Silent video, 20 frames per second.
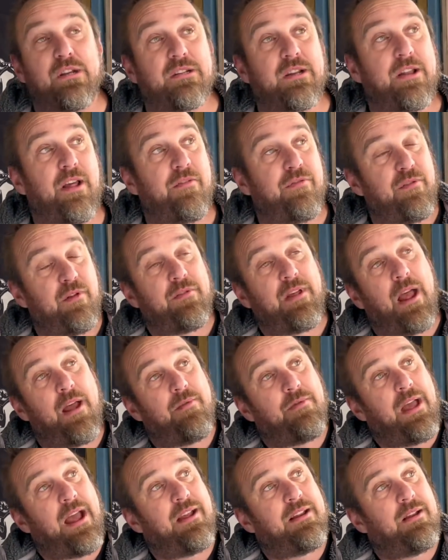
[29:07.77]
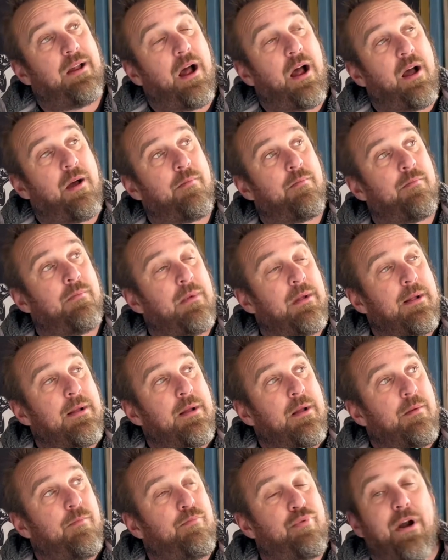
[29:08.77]
So that that that um,
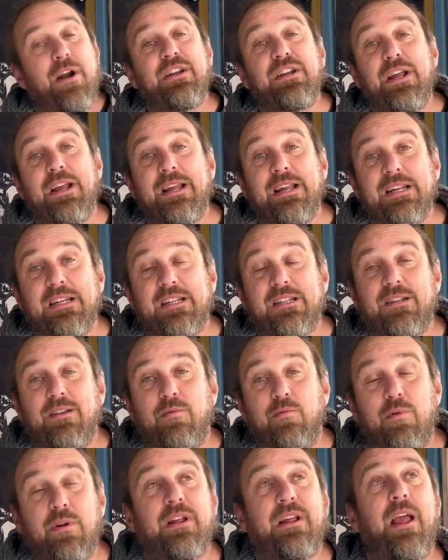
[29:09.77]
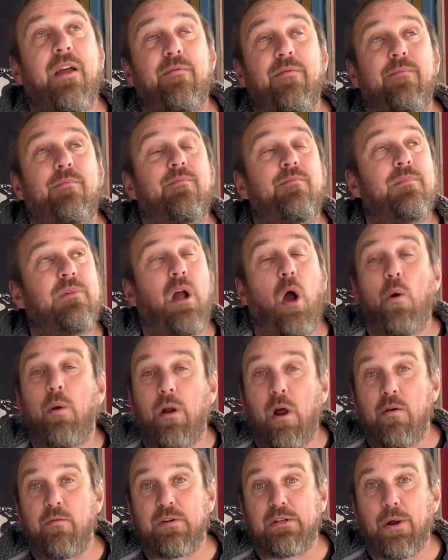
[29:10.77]
Brett yeast would have kept going
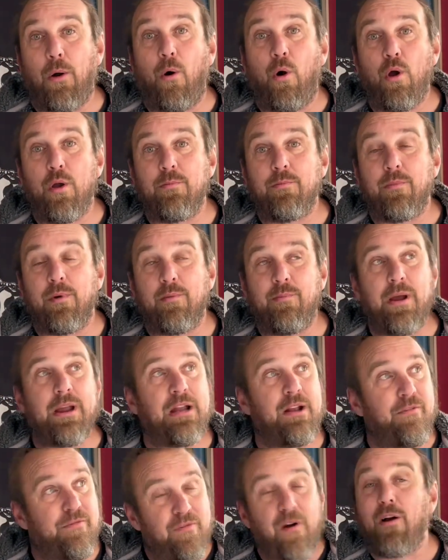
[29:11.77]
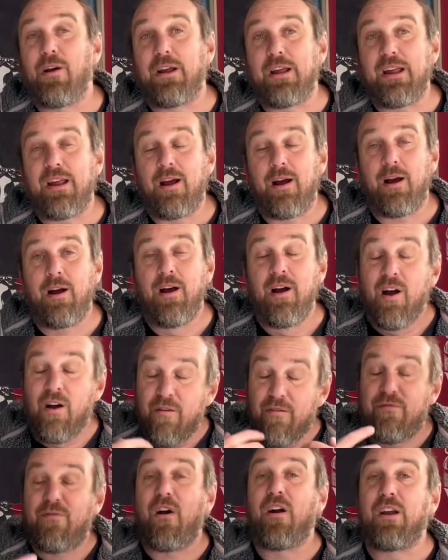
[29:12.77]
over time and making it funkier
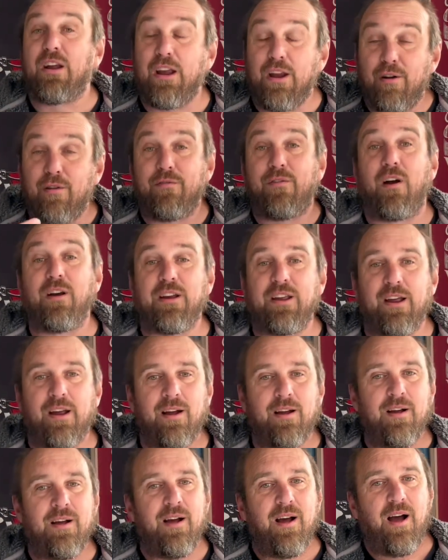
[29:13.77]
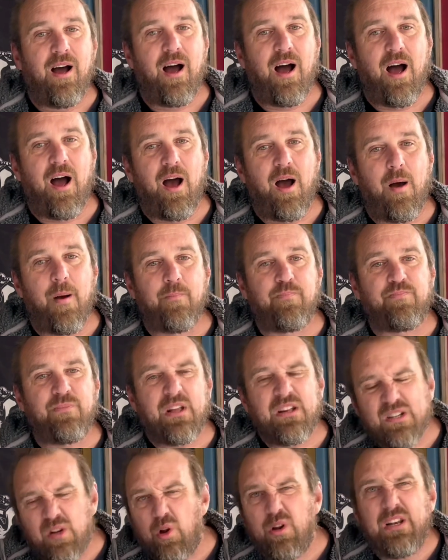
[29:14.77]
and funkier and funkier. Um,
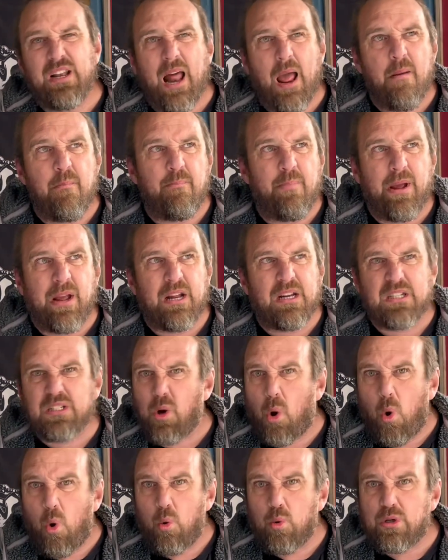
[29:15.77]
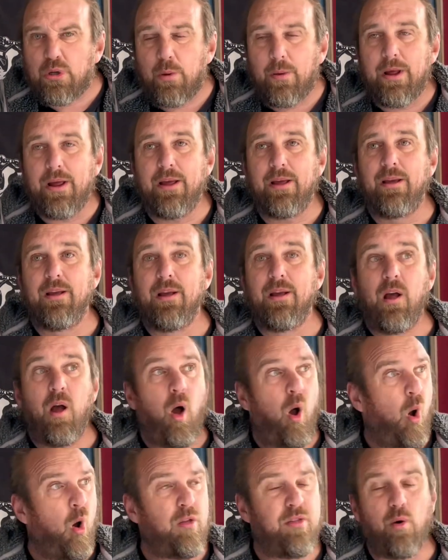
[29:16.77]
slightly lambic style to it.
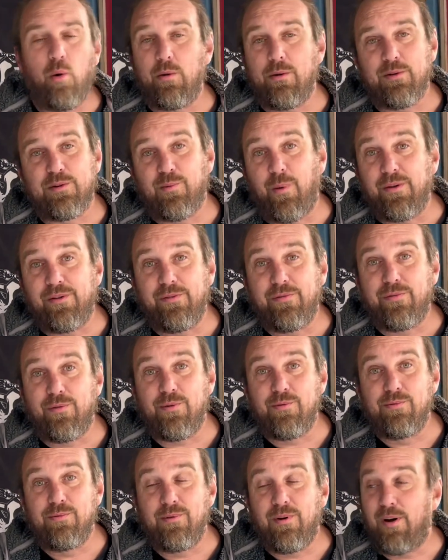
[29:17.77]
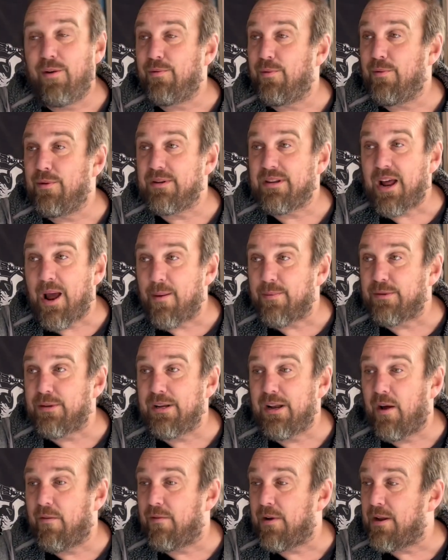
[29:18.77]
I thought it was wonderful. I thought it was
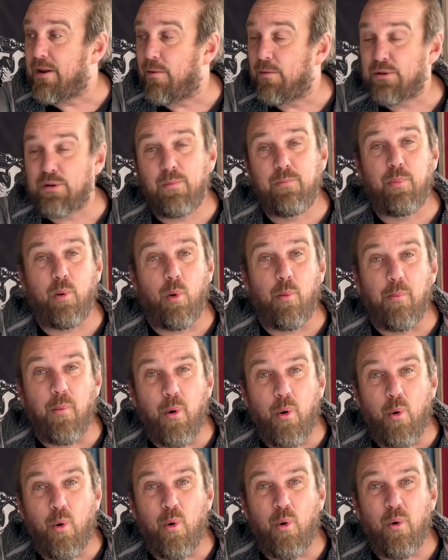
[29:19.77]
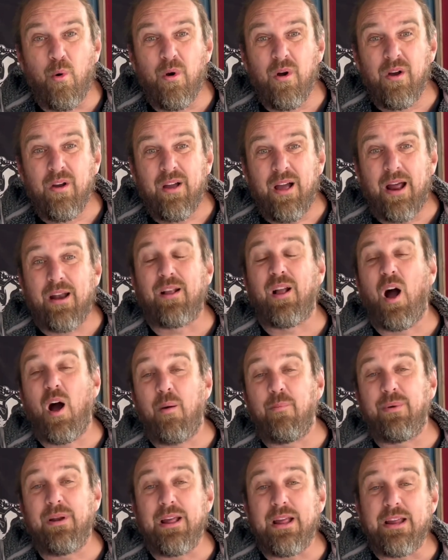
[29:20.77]
absolutely lovely. I should have bought more, and I
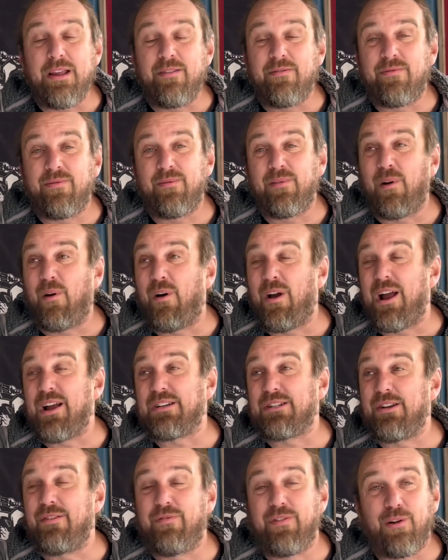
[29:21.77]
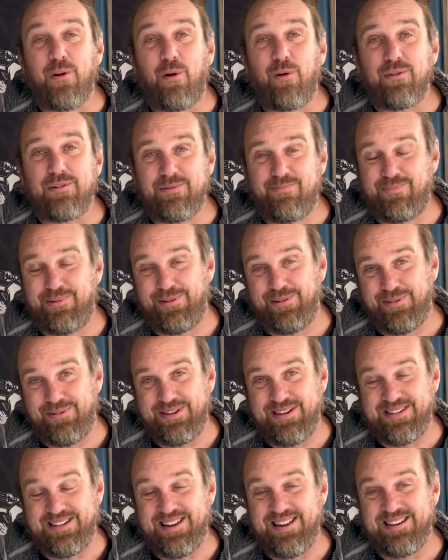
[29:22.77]
can't believe that I actually forgot to put it on
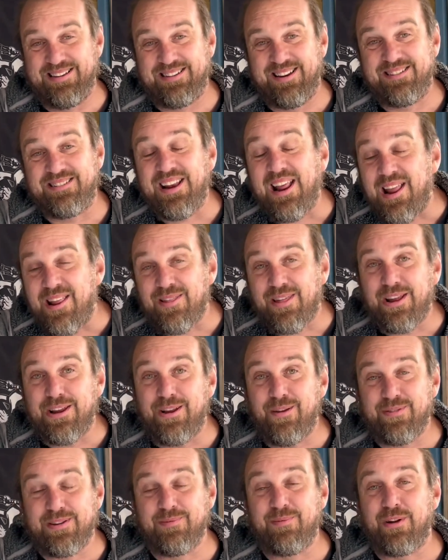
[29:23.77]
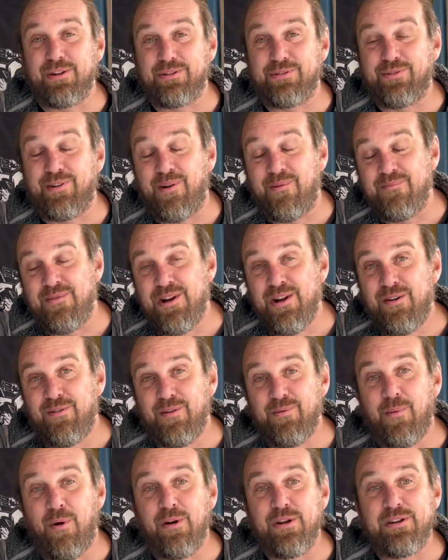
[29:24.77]
this list. So Dean, thank you so much for um,
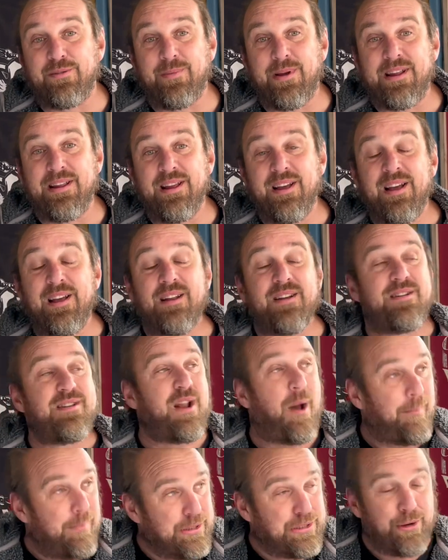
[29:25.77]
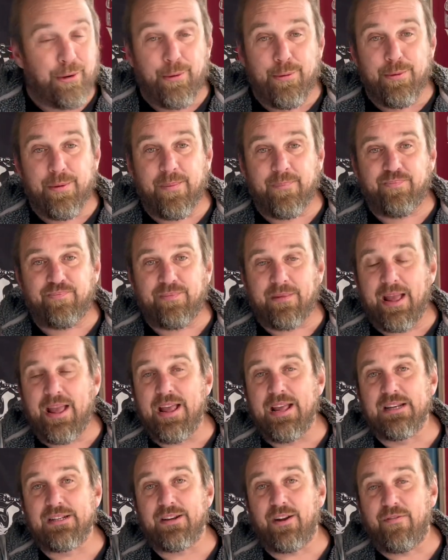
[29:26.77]
reminding me. Number two
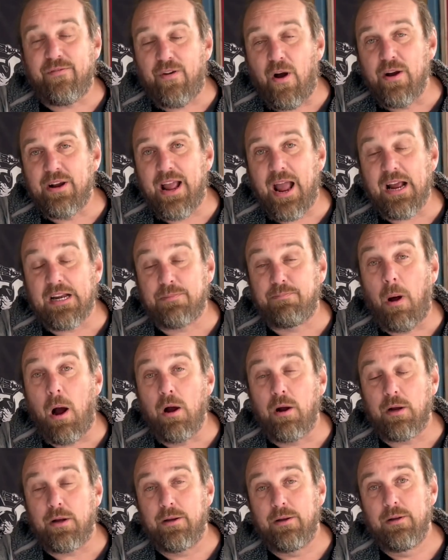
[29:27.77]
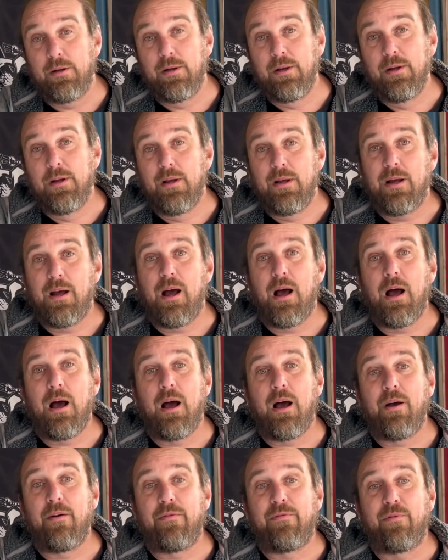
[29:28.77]
is Funk X Punk
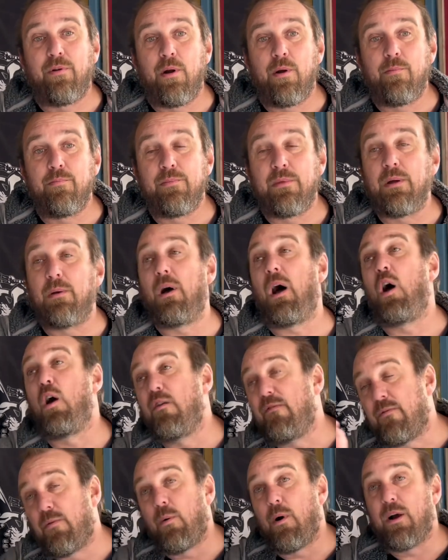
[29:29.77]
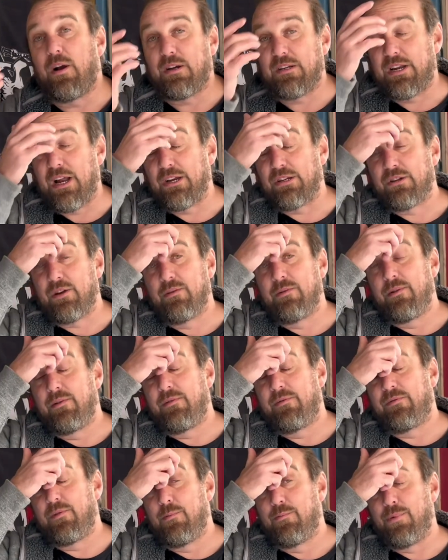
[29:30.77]
uh, from the Overwork section
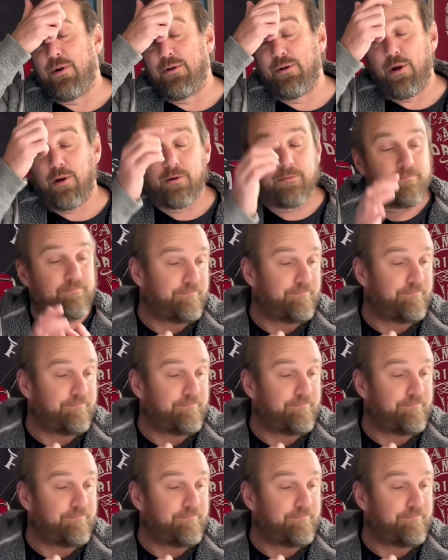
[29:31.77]
from Brewdog.